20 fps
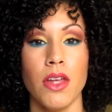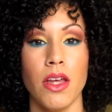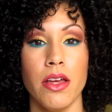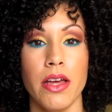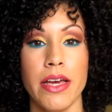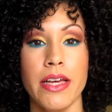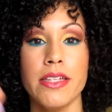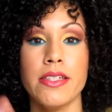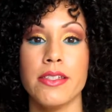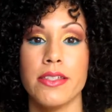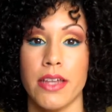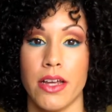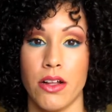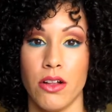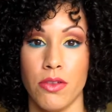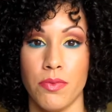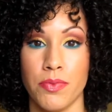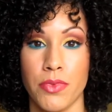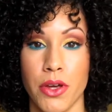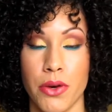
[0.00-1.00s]
a
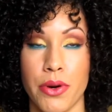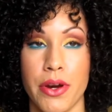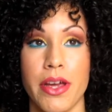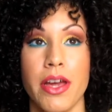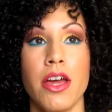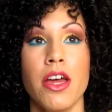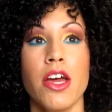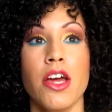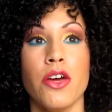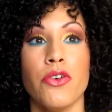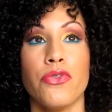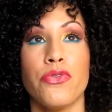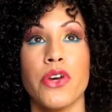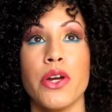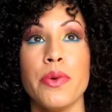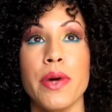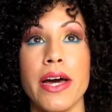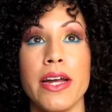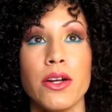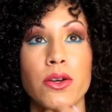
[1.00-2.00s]
cell, all right,
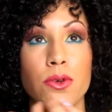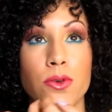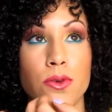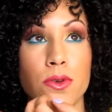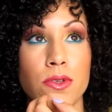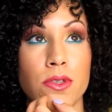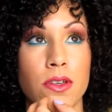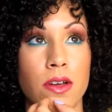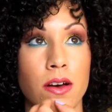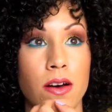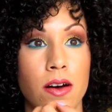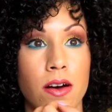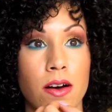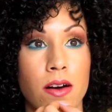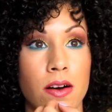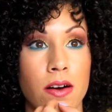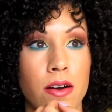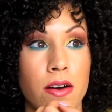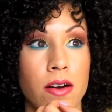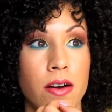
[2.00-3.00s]
free radicals
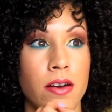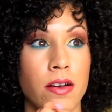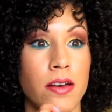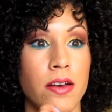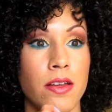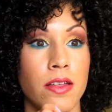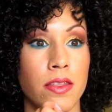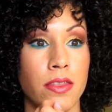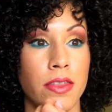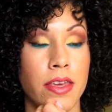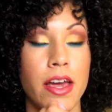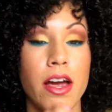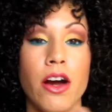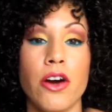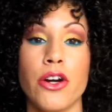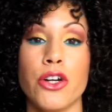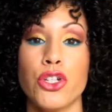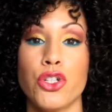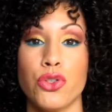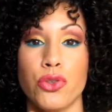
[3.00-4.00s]
are
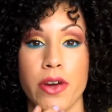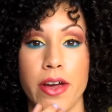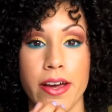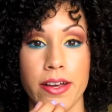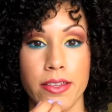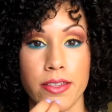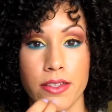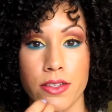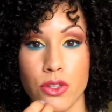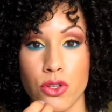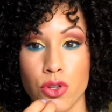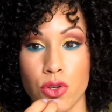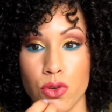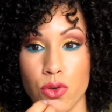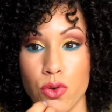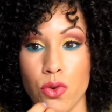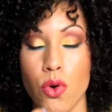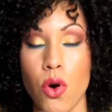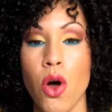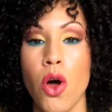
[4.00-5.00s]
attracted
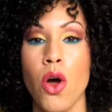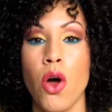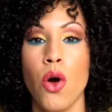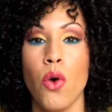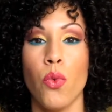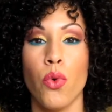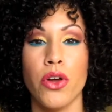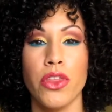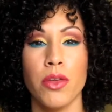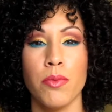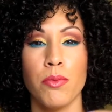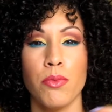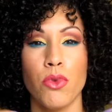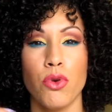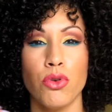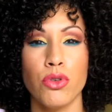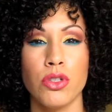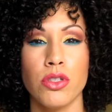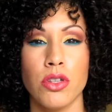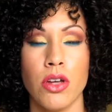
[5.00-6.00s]
to where the
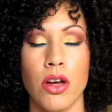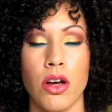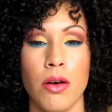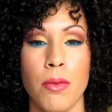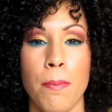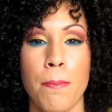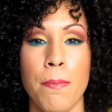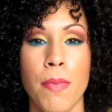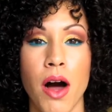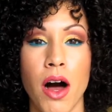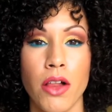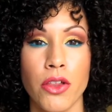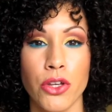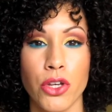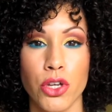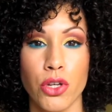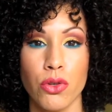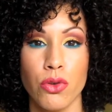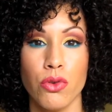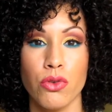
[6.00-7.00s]
most
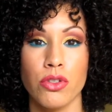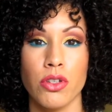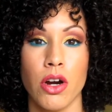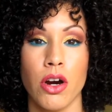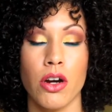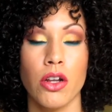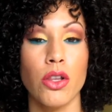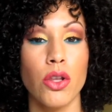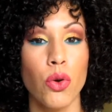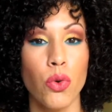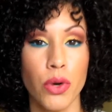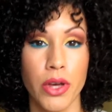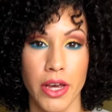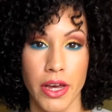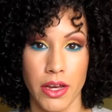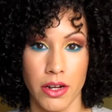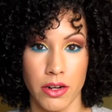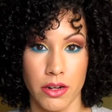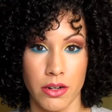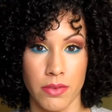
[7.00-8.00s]
molecules are
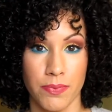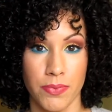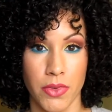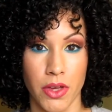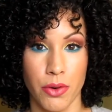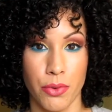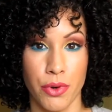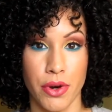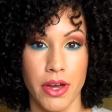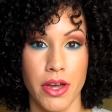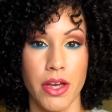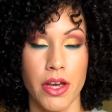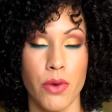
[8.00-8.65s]
located, all right?